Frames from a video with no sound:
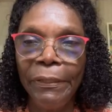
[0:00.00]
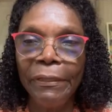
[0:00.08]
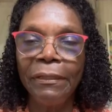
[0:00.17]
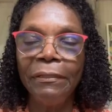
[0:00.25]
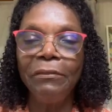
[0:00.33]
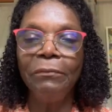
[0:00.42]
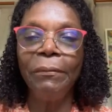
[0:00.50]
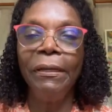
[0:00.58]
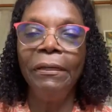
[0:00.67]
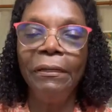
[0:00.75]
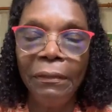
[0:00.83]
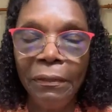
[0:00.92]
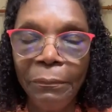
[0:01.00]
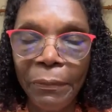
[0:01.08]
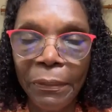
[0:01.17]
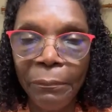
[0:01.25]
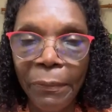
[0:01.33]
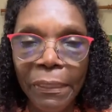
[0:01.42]
being cleared by
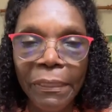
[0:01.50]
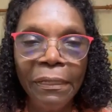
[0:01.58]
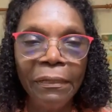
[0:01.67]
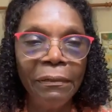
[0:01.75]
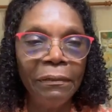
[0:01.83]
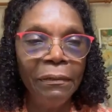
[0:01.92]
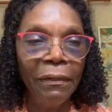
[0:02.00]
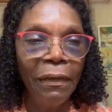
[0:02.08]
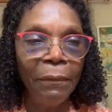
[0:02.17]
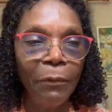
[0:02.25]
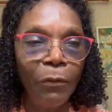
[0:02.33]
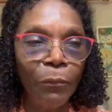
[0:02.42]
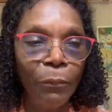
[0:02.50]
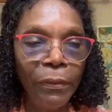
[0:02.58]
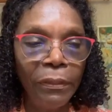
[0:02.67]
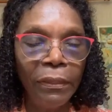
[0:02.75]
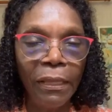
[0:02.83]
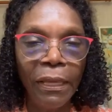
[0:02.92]
Medicare. I'm
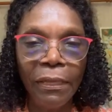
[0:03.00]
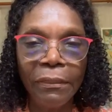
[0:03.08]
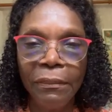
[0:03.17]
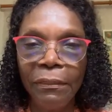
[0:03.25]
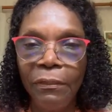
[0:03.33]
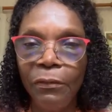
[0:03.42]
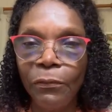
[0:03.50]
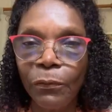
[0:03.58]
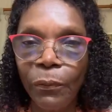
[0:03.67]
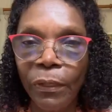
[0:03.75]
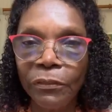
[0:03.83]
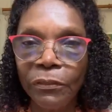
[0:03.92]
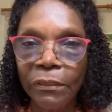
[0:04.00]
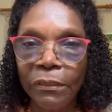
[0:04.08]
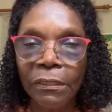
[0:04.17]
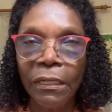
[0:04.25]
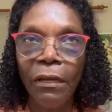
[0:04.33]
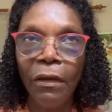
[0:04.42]
hoping that, the question
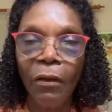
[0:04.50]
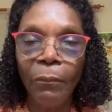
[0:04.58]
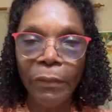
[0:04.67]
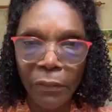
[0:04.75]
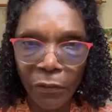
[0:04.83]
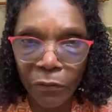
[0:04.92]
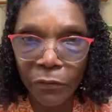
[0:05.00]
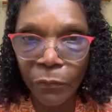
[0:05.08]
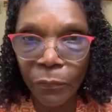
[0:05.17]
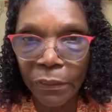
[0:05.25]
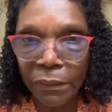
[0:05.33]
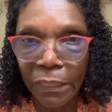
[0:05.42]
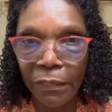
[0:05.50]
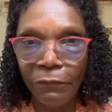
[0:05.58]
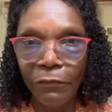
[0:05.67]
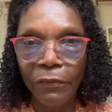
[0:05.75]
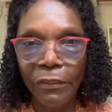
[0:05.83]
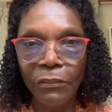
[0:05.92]
is, how many years will it
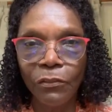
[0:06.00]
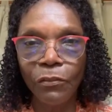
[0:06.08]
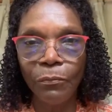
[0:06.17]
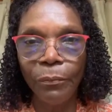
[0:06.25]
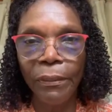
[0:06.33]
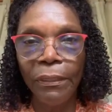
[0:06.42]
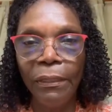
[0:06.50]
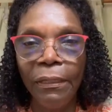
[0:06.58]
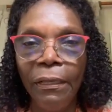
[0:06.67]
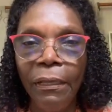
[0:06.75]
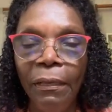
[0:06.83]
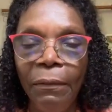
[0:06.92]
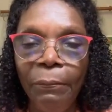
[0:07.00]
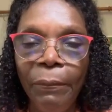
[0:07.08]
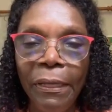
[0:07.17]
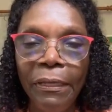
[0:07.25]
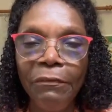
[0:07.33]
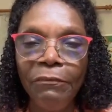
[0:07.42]
take for this to be
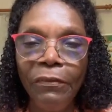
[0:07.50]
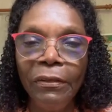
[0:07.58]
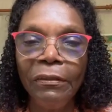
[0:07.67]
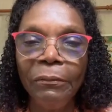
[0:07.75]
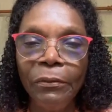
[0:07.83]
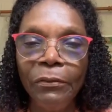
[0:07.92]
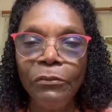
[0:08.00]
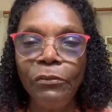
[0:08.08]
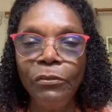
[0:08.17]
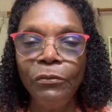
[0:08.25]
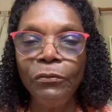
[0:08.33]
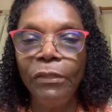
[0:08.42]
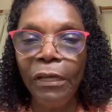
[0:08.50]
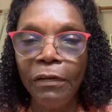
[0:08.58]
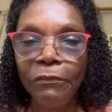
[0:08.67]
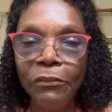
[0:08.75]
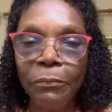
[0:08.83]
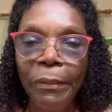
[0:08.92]
made available to the
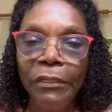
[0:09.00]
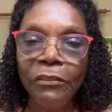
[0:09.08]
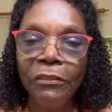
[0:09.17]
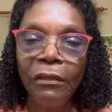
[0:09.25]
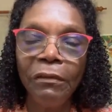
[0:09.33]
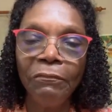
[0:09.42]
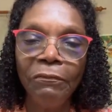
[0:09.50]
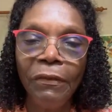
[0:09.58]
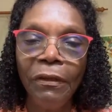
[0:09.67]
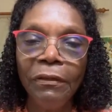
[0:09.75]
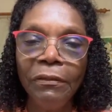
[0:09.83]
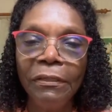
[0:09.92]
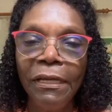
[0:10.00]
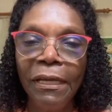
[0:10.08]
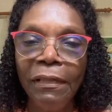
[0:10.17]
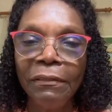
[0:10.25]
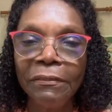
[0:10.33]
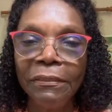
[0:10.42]
average patient on
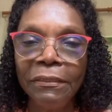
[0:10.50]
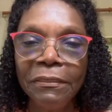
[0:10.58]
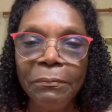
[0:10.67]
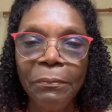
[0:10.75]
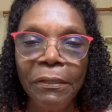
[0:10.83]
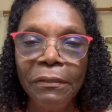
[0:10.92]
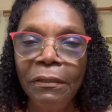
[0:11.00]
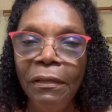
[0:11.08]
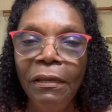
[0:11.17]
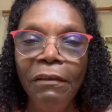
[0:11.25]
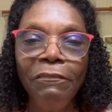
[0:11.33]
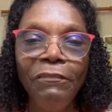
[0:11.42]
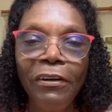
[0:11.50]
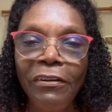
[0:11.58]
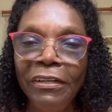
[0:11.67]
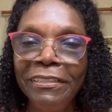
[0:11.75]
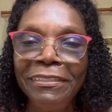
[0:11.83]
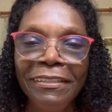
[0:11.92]
dialysis? But
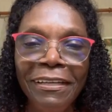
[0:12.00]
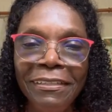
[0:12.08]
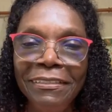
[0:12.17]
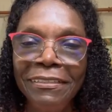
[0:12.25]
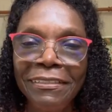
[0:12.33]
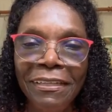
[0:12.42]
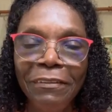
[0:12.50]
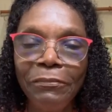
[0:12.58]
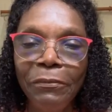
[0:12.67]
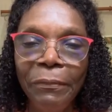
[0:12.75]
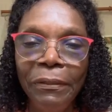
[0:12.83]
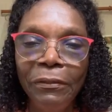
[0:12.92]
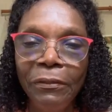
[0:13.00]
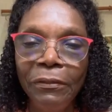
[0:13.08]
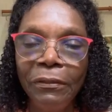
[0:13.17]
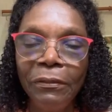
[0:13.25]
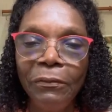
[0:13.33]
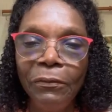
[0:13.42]
very exciting stuff
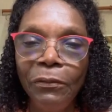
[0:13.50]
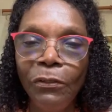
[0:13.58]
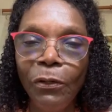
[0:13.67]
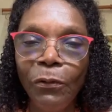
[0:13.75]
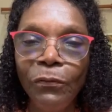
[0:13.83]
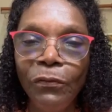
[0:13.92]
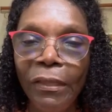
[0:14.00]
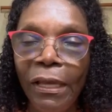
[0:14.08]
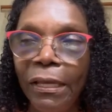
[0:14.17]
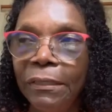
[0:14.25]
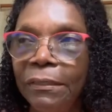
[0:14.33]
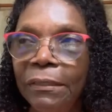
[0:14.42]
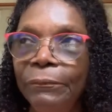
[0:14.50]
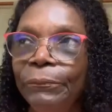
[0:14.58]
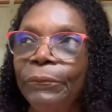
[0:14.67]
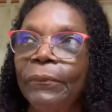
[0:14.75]
to know that.